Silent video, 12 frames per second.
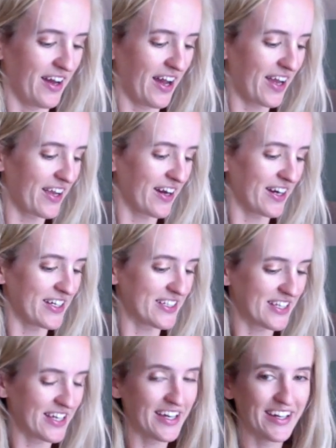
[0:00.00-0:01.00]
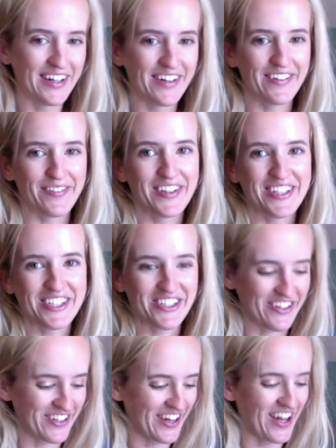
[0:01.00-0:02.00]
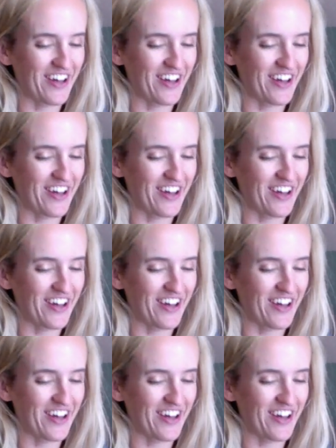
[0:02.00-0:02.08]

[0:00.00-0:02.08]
I got, let me just show you guys.